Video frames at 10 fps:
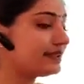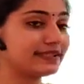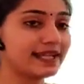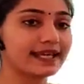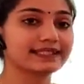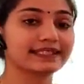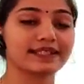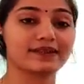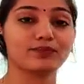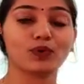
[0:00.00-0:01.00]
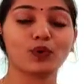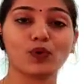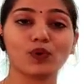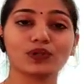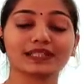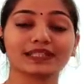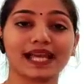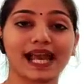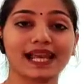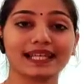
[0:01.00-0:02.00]
the text in bold,
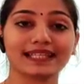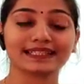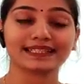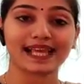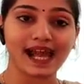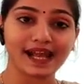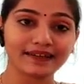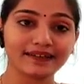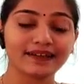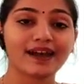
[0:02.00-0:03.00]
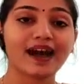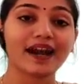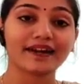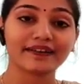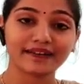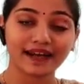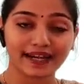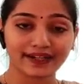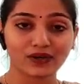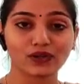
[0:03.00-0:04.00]
italic and
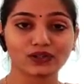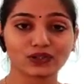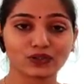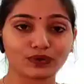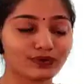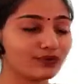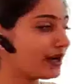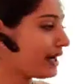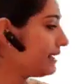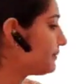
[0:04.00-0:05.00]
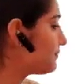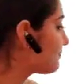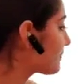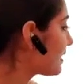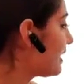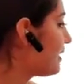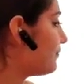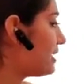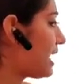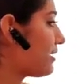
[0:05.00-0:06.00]
underlined also, right?
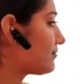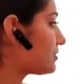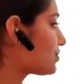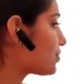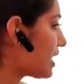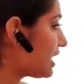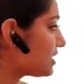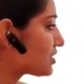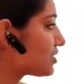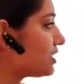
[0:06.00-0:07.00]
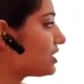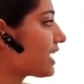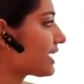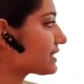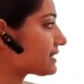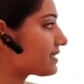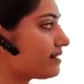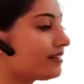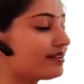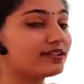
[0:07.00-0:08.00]
We have changed the text
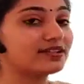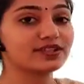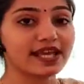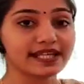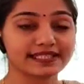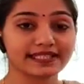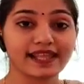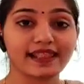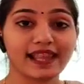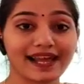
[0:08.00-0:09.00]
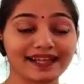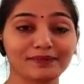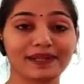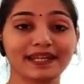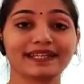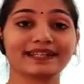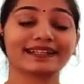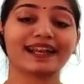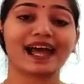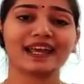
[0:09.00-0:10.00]
color, text
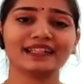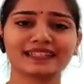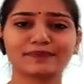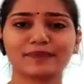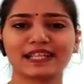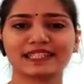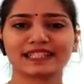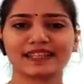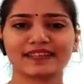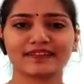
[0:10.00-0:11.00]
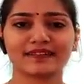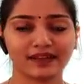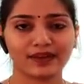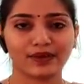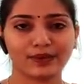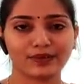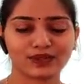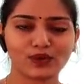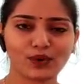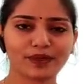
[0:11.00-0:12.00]
alignment, line spacing.
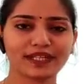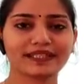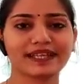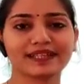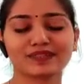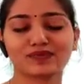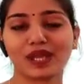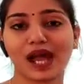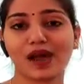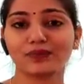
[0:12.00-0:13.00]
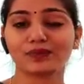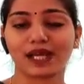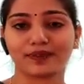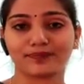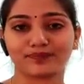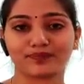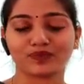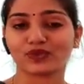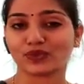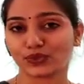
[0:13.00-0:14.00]
So many things we have done.
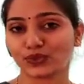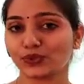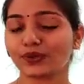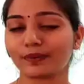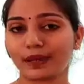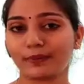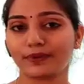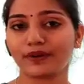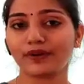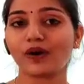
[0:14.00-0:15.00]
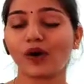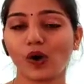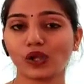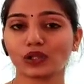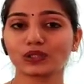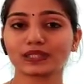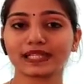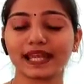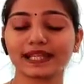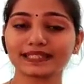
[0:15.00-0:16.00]
So do you remember all those
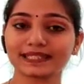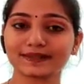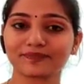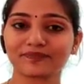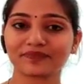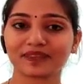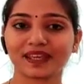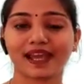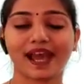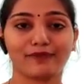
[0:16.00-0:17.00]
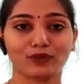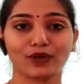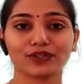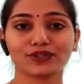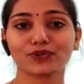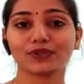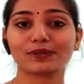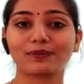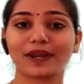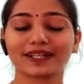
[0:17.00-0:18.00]
things? Have you understood
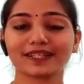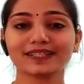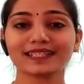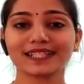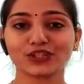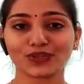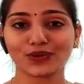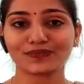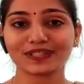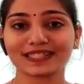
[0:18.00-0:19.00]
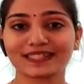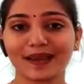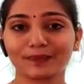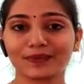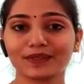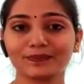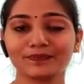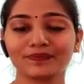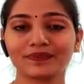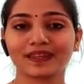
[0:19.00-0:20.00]
the practical section of this chapter?
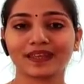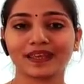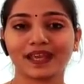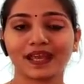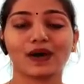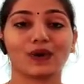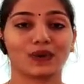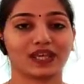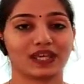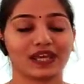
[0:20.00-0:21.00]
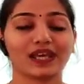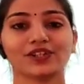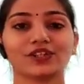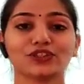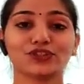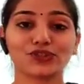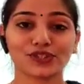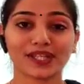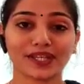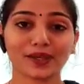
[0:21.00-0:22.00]
Okay.
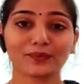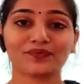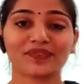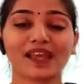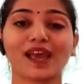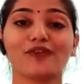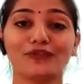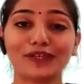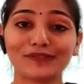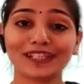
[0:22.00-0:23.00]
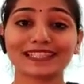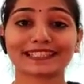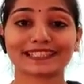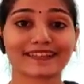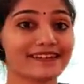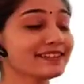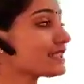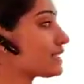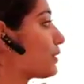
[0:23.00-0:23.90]
Today we will discuss